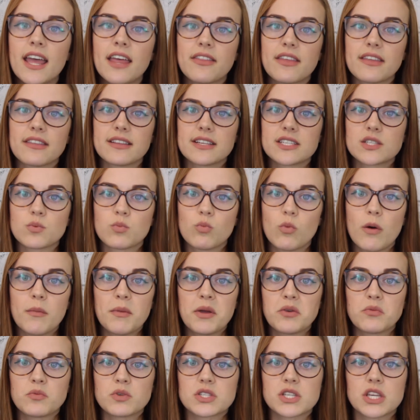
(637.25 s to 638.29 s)
that this
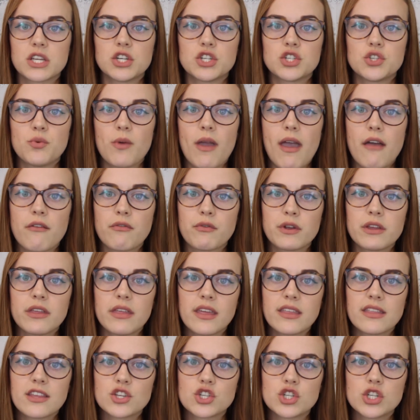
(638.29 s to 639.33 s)
woman was going to do
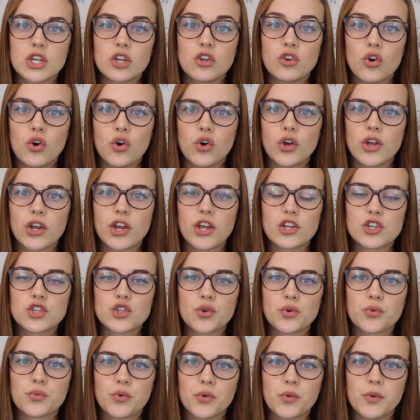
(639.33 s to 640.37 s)
everything that she could
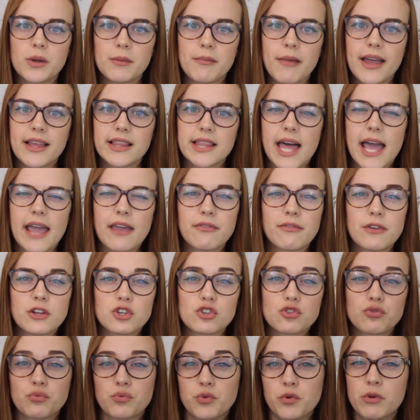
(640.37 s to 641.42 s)
to ruin my life and
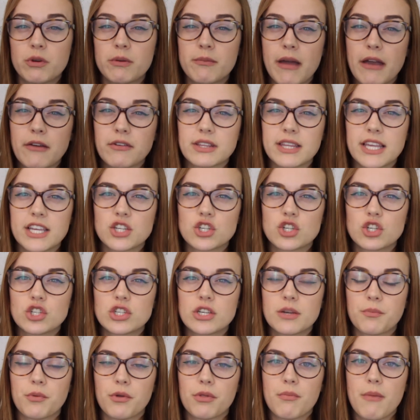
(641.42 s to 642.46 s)
to ruin my
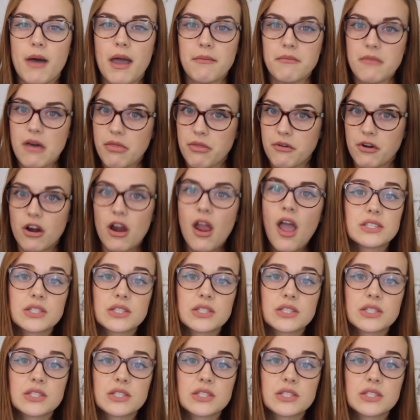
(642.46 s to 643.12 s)
relationship with my mother.